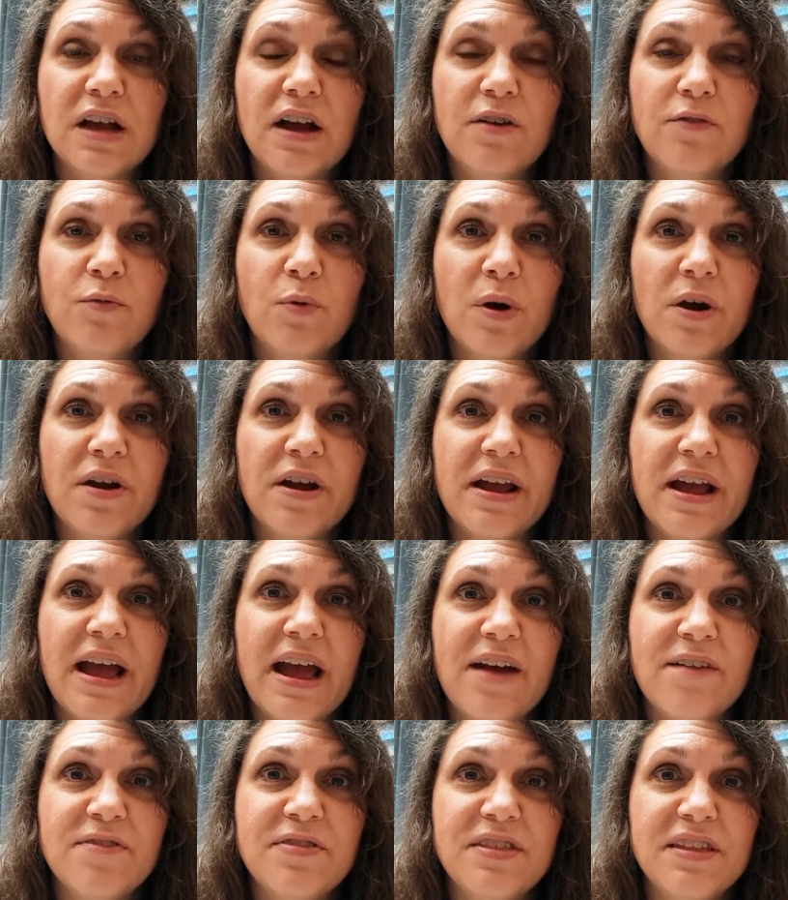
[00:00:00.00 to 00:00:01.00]
of where I
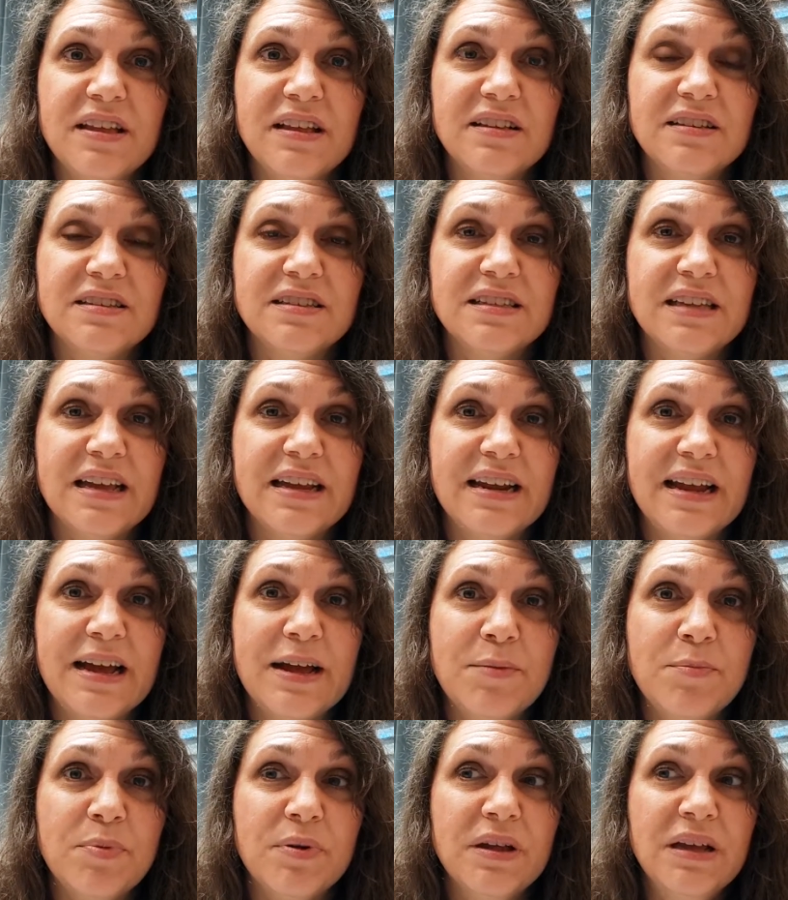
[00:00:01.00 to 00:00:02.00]
have things set
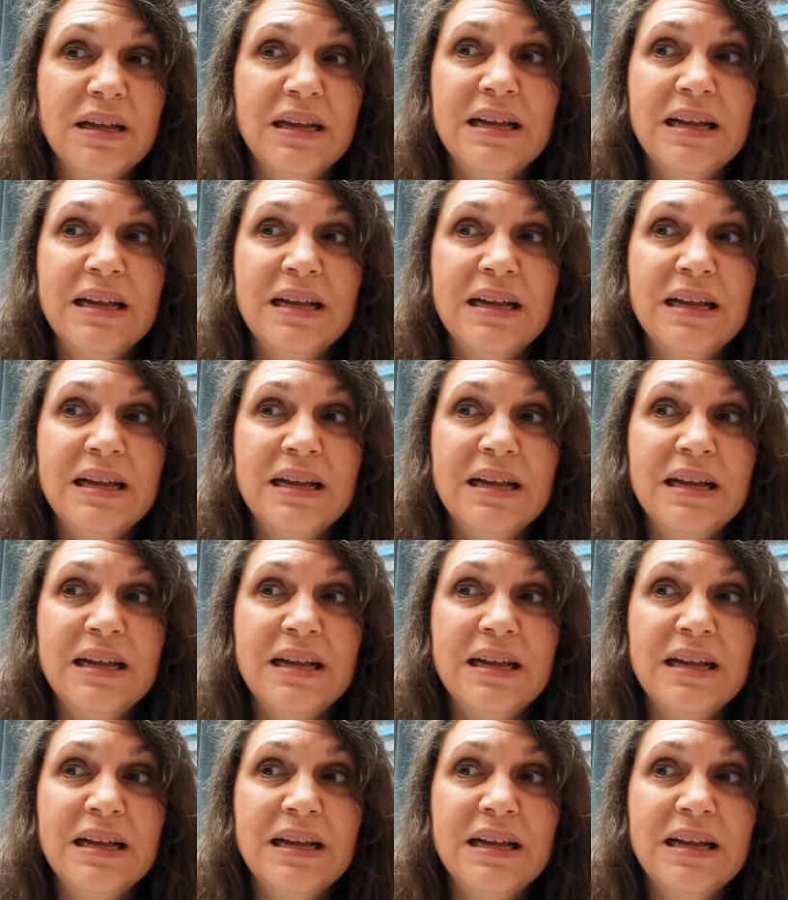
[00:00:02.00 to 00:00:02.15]
up,